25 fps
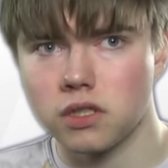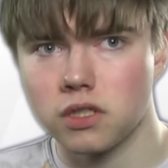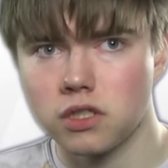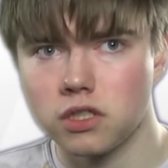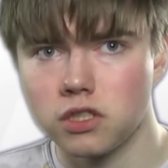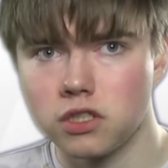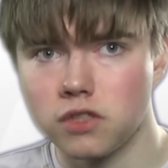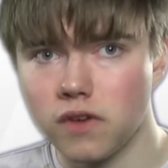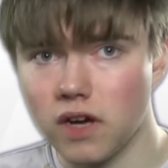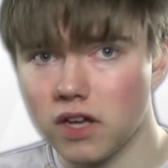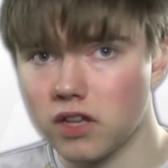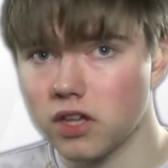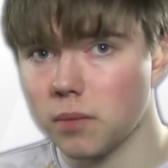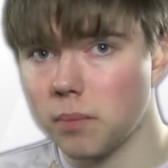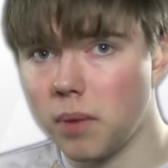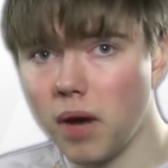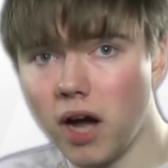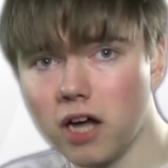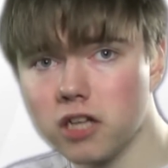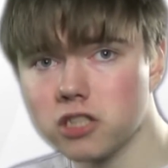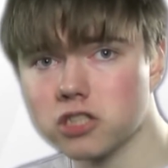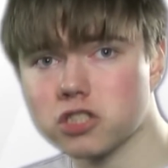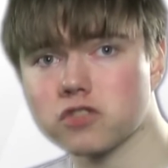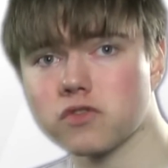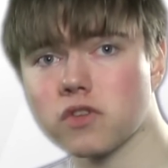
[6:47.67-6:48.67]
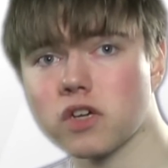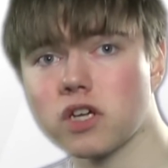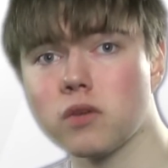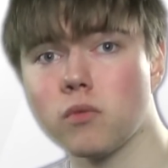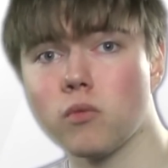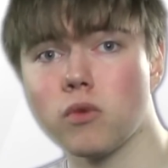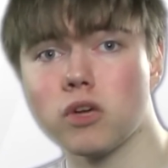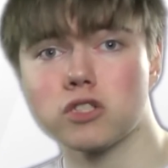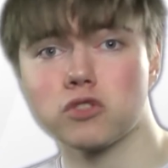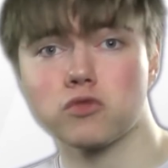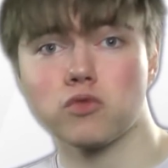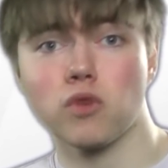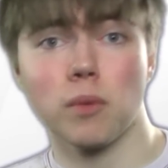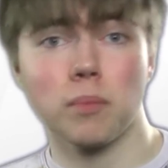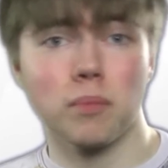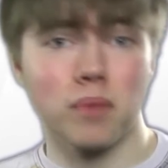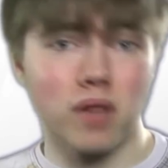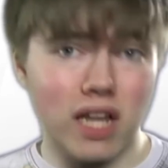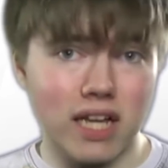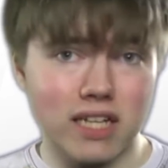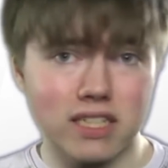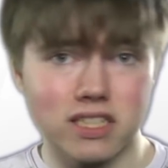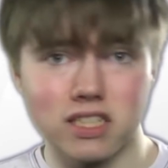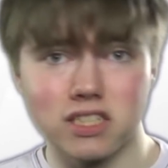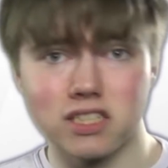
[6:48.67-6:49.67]
You've got the apostrophe, which
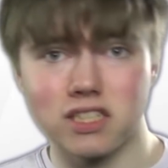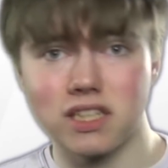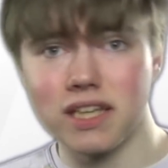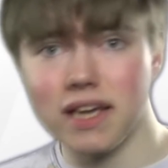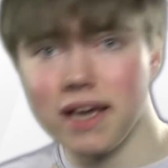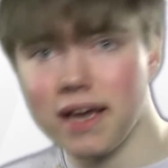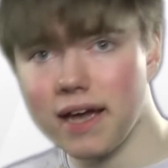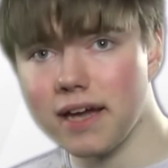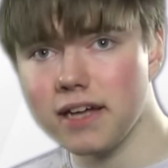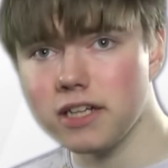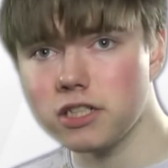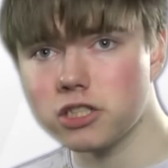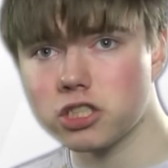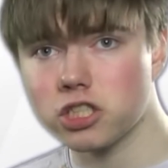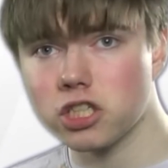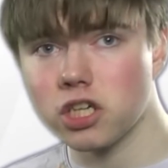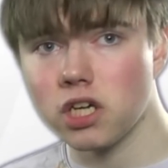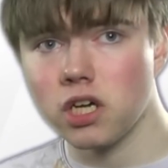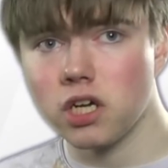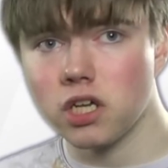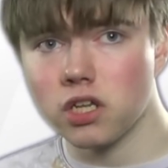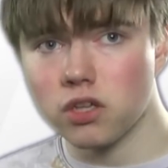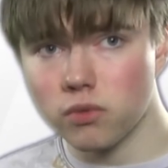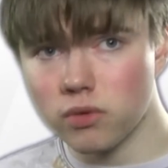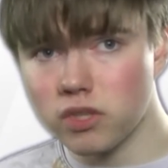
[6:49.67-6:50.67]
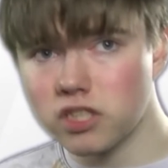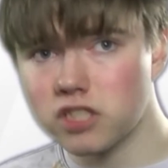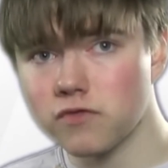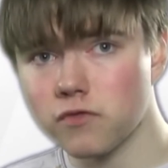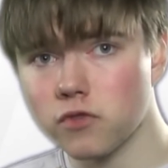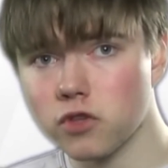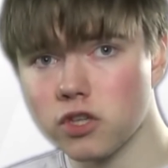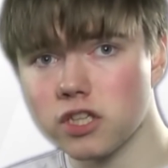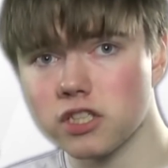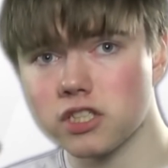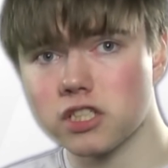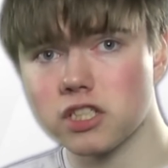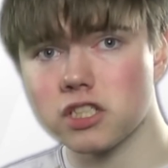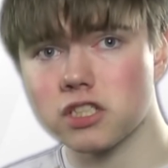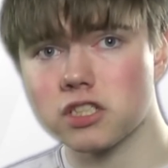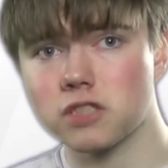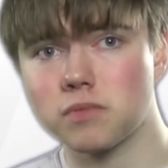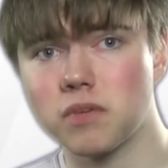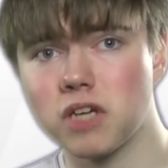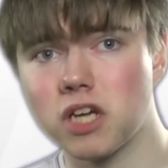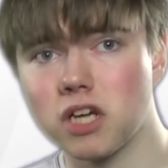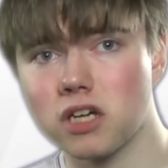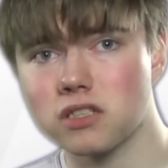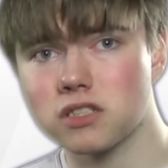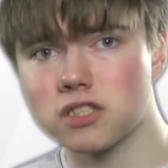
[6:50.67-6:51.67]
replaces the H. The reason for this is
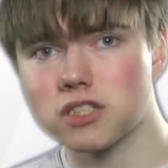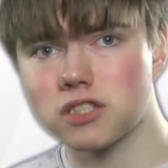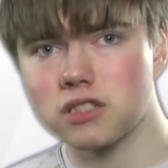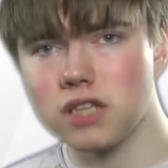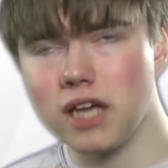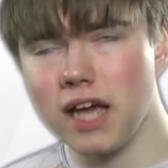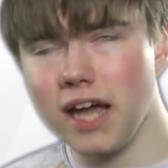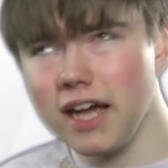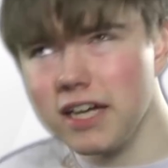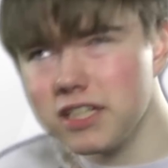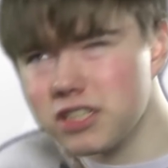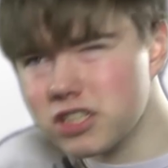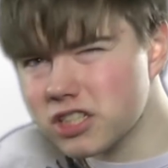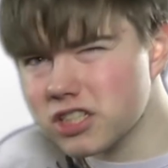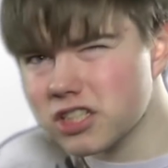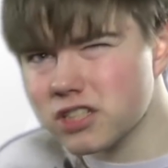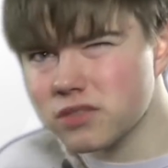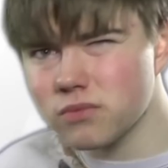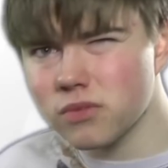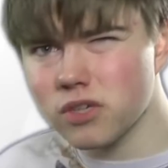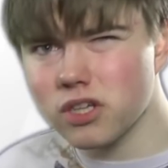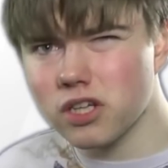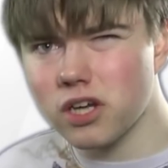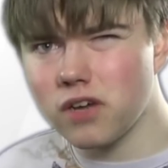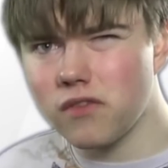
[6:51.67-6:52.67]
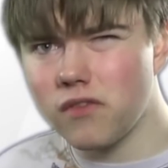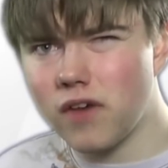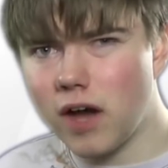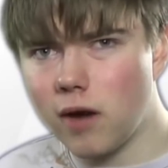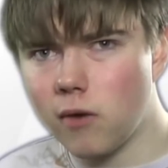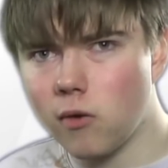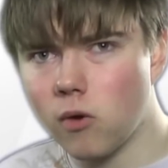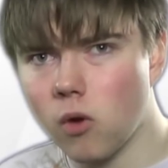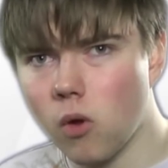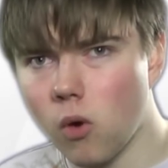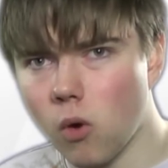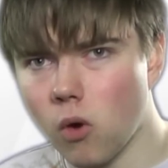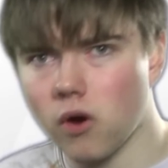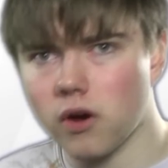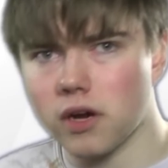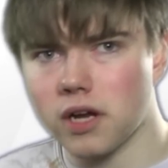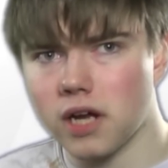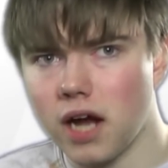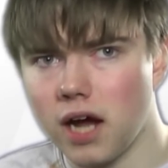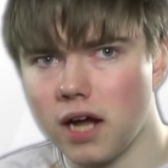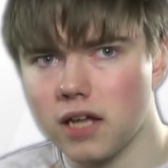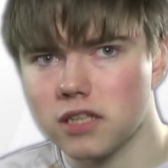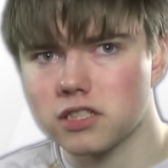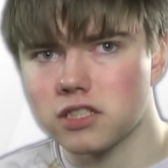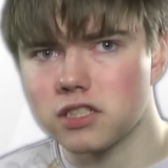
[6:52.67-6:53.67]
because H isn't really a vowel or a
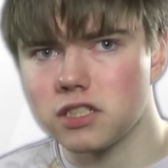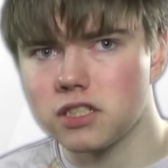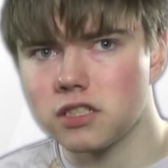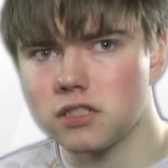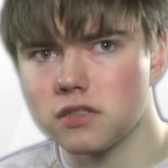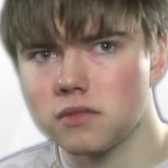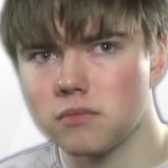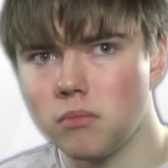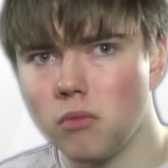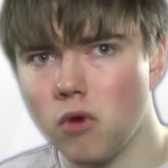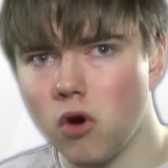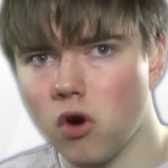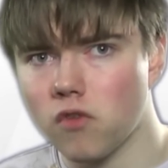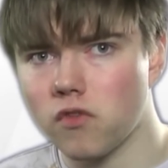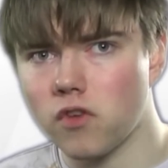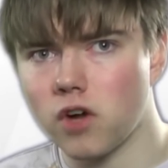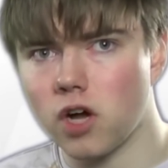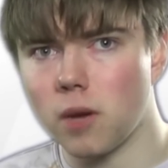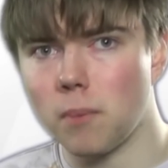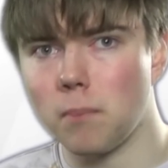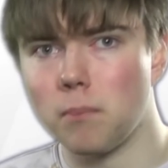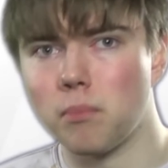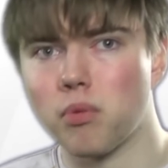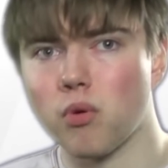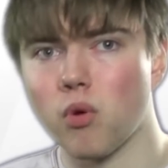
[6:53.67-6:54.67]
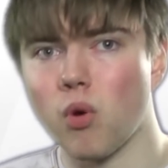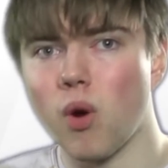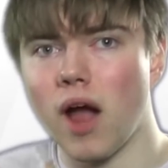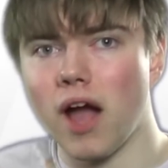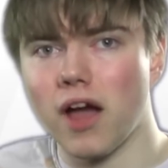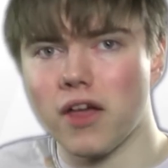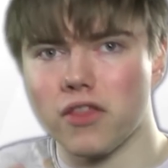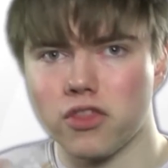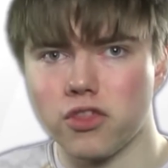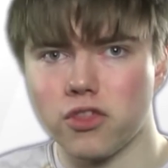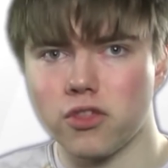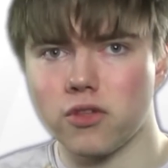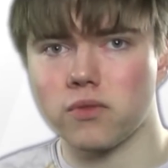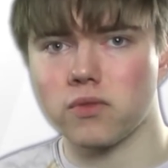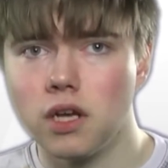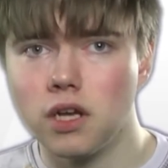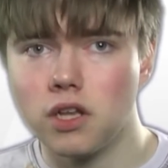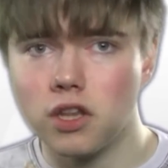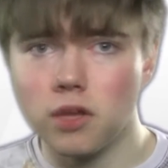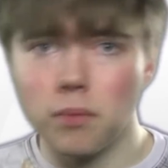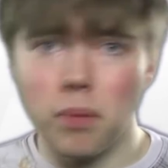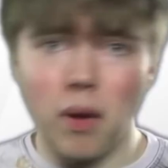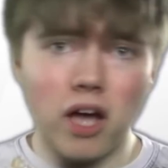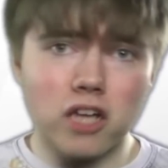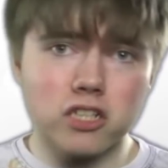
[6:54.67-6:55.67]
consonant, more of a breath. The
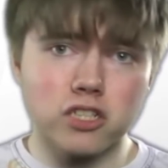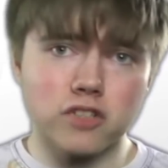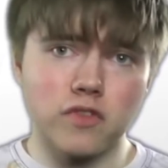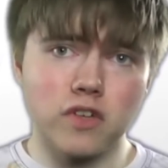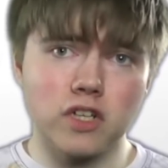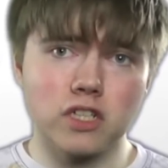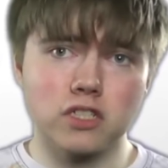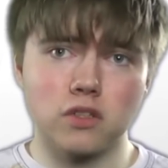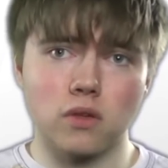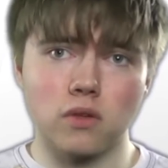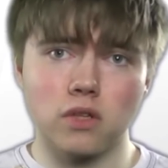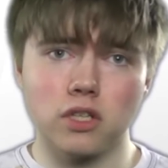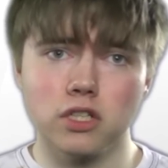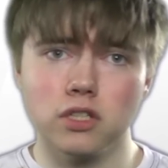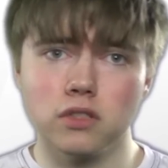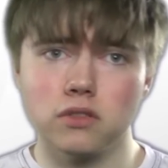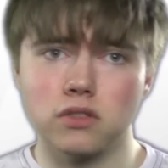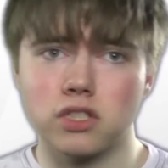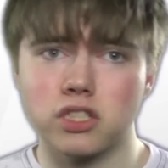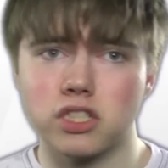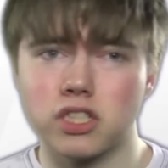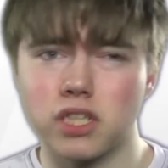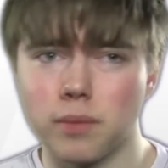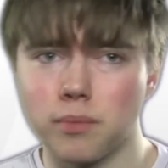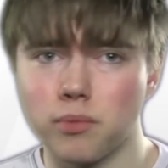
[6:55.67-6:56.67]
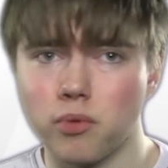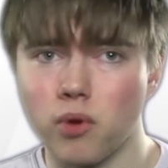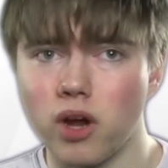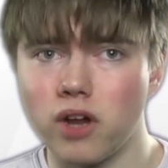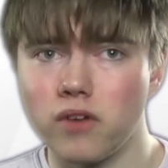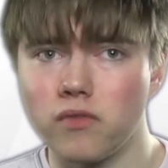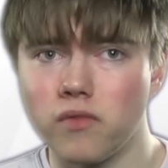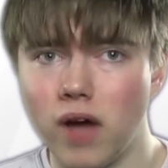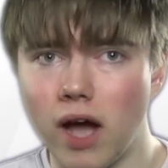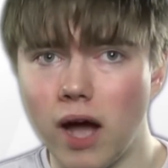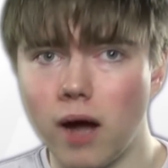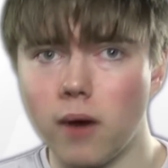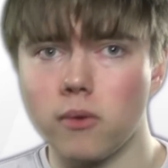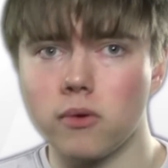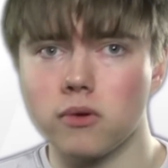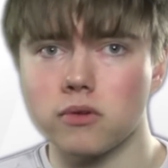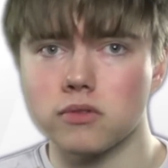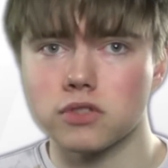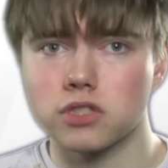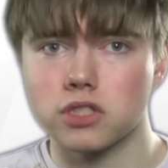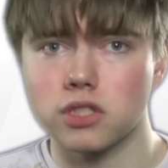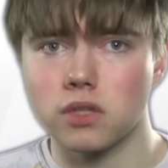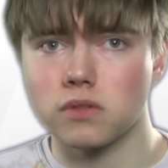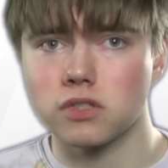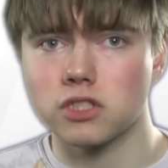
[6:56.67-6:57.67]
apostrophe is only used to separate vowels,
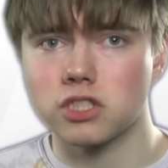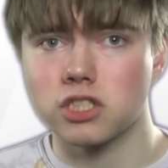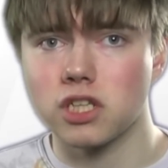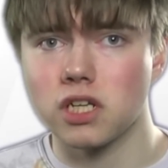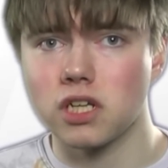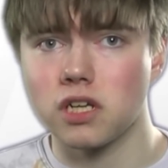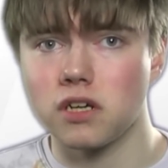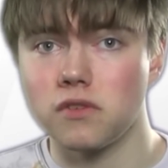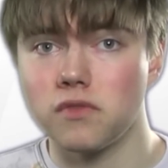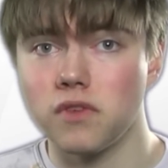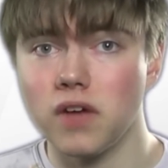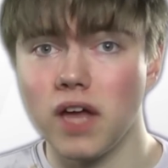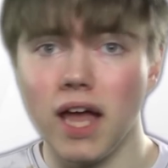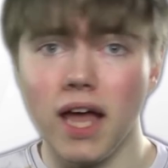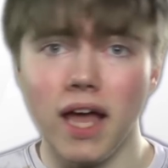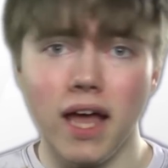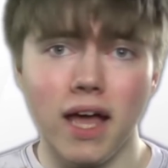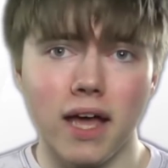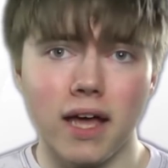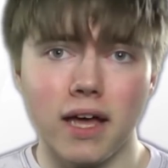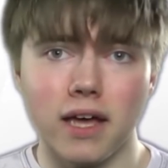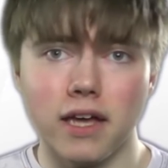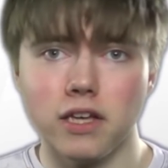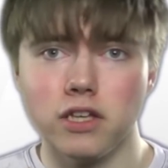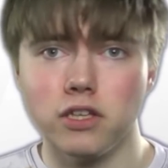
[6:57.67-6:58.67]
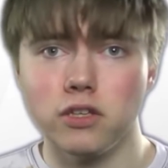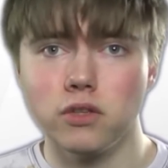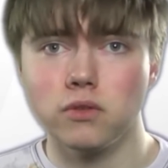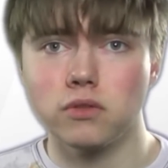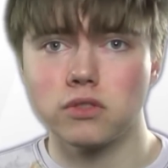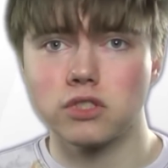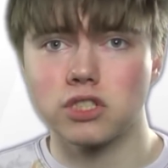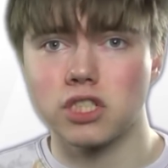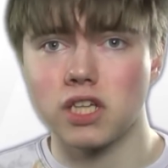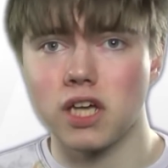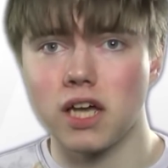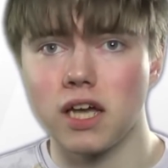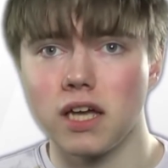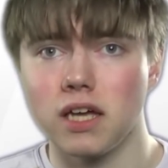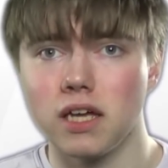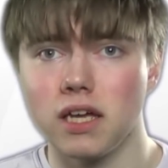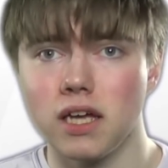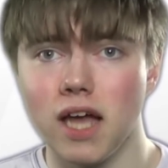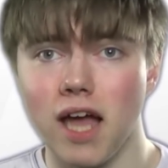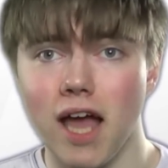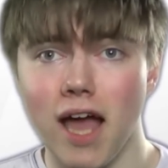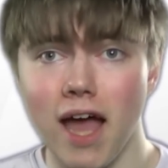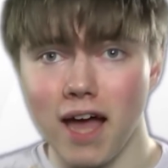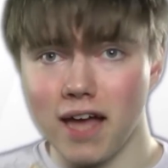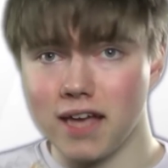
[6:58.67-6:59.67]
so instead of A, you say
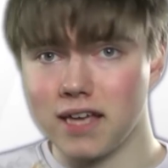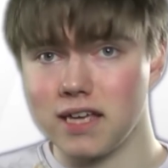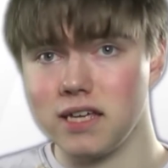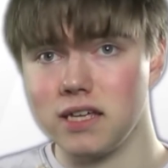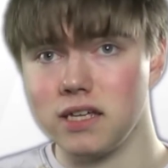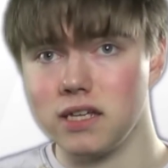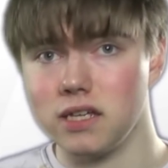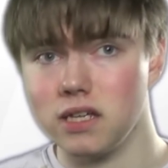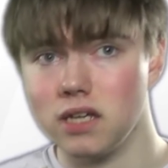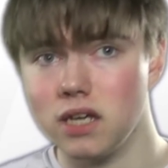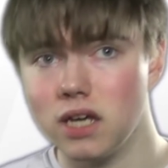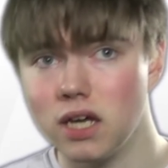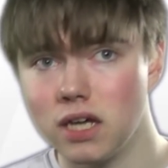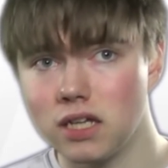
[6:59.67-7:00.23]
ehi.